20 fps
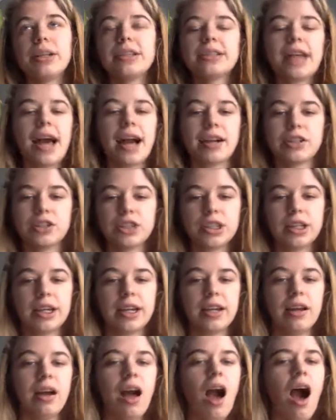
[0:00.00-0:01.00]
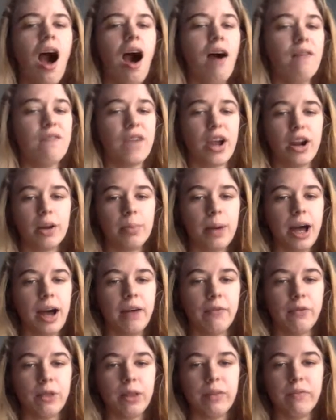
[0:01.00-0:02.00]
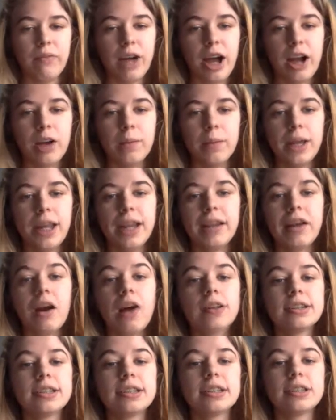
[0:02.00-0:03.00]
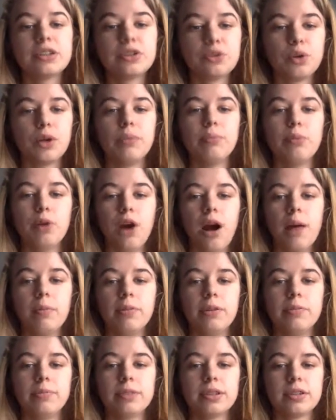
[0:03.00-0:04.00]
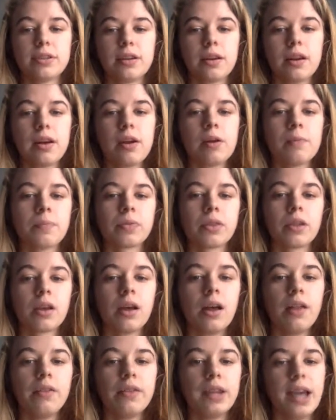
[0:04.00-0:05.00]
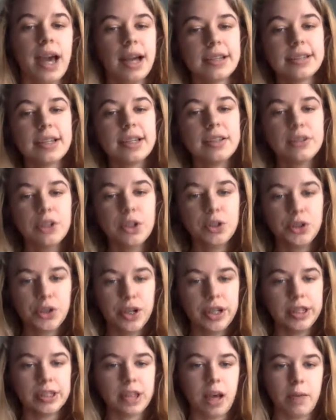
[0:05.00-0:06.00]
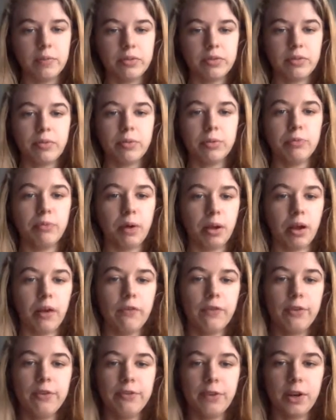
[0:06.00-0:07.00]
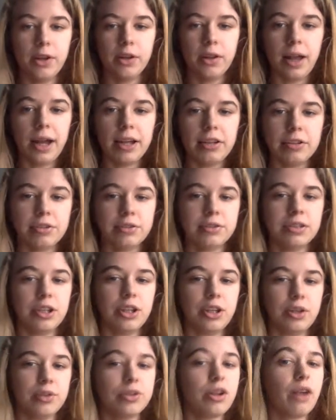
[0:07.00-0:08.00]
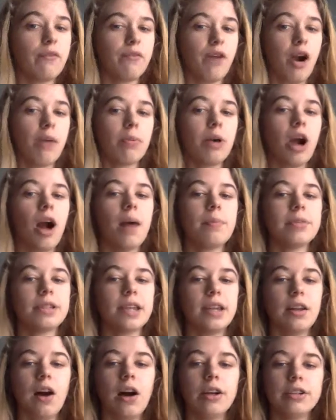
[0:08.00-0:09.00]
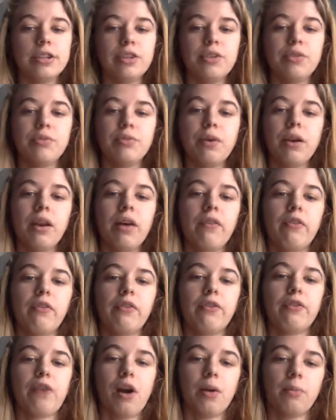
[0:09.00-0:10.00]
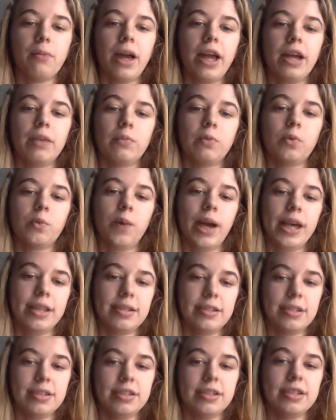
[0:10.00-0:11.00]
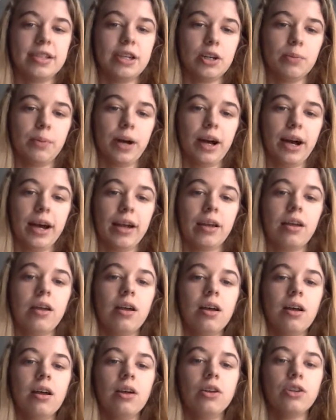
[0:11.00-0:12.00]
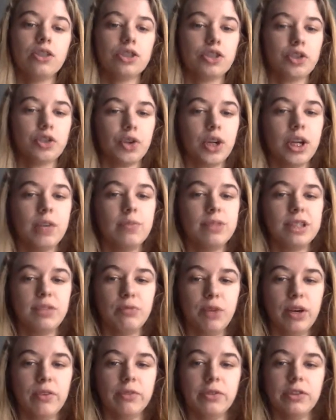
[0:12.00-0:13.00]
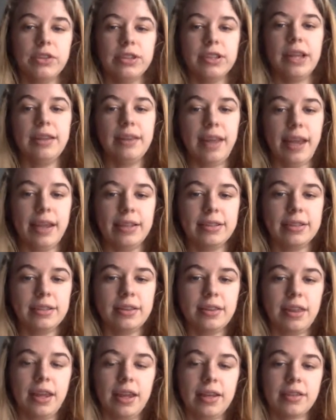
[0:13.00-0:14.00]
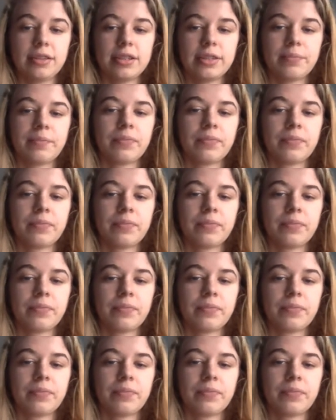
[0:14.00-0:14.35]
is actually very bad for the environment and causes extreme problems. The excess nutrients comes from the runoff of fertilizers used on farm crops and also the runoff of farm animal waste into nearby streams and rivers and lakes and things.